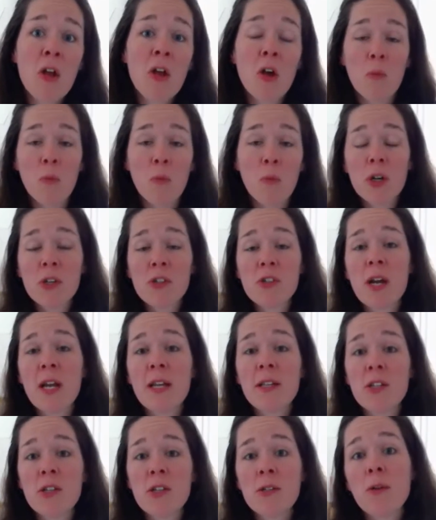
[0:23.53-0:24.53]
And we're
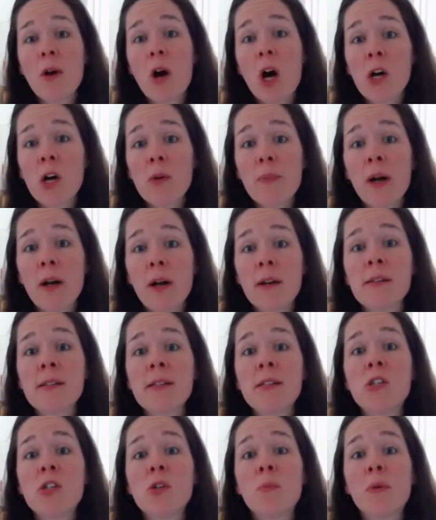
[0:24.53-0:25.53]
trying to do our part
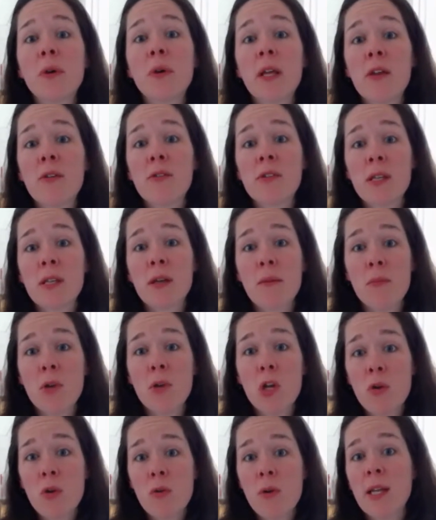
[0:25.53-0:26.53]
to bring you some
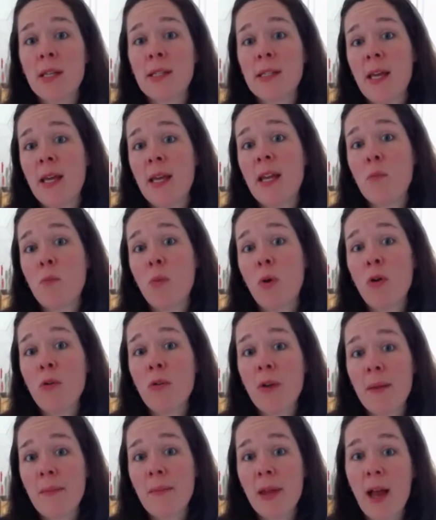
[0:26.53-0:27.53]
new exciting
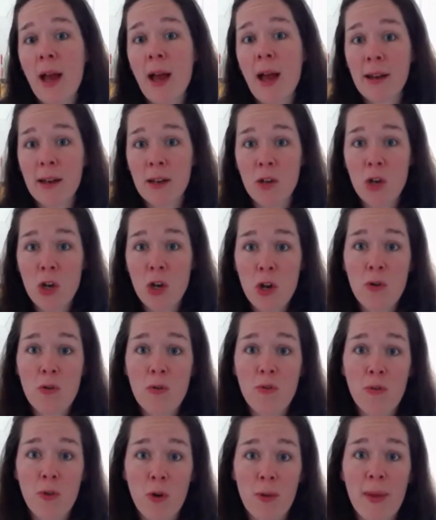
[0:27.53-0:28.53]
programming on a new
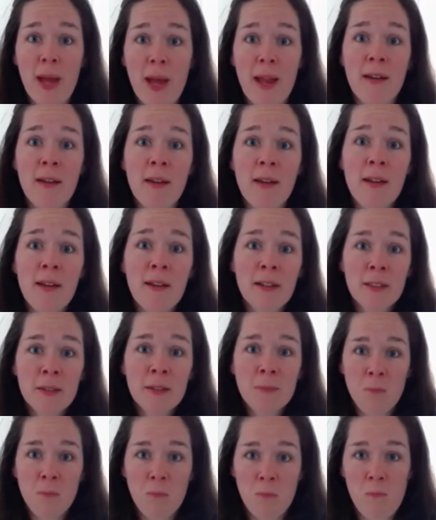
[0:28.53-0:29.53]
format.
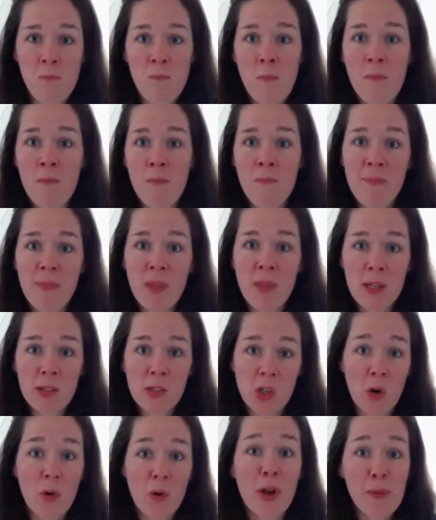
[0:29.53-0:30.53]

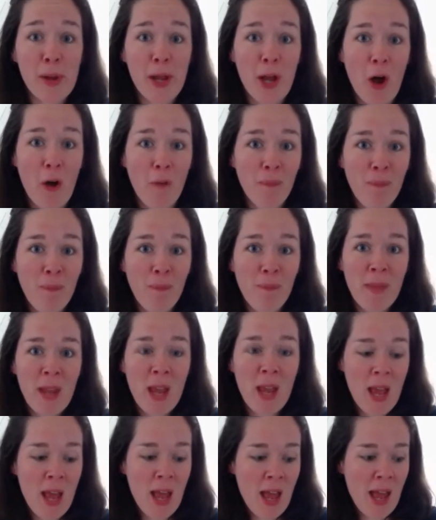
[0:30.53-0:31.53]
So here we go.
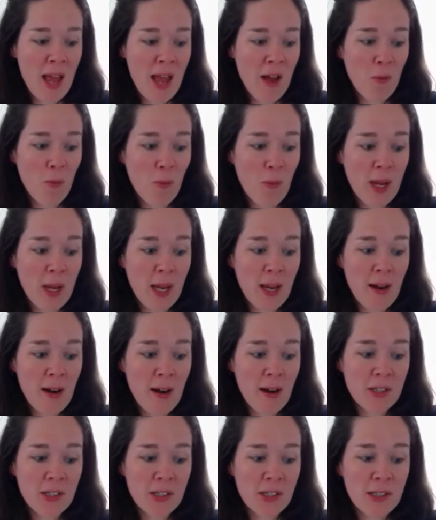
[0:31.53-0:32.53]

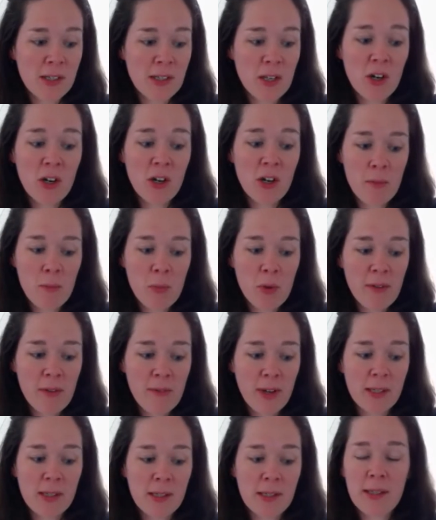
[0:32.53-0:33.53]
There are a number of
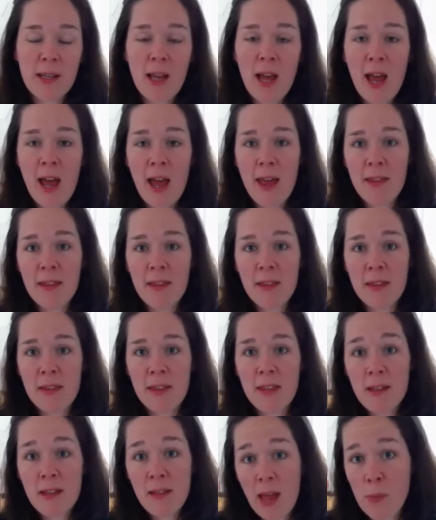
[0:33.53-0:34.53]
us at
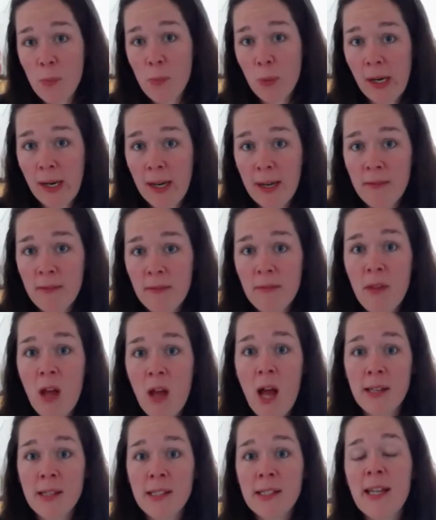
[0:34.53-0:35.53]
the library
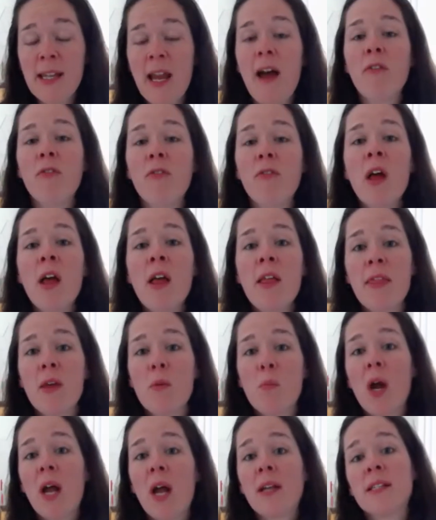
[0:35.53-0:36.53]
on staff
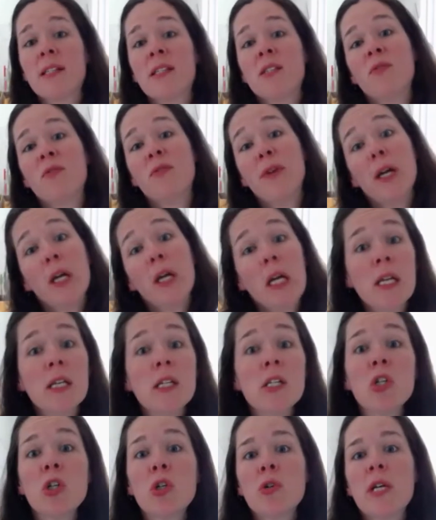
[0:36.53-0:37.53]
that practice varying
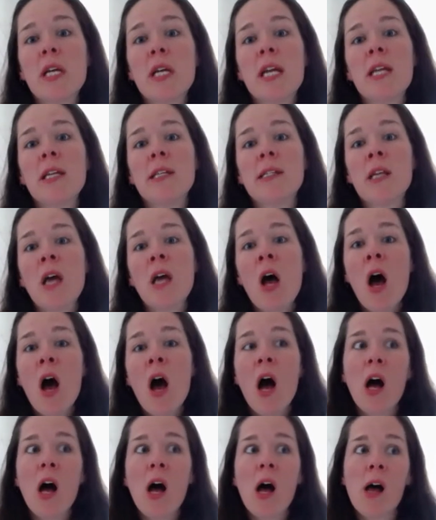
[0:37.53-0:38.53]
degrees
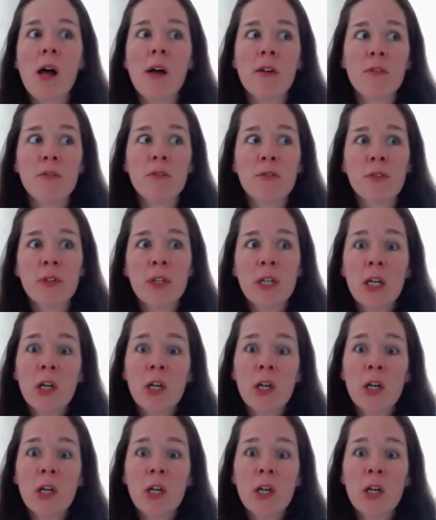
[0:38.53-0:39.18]
of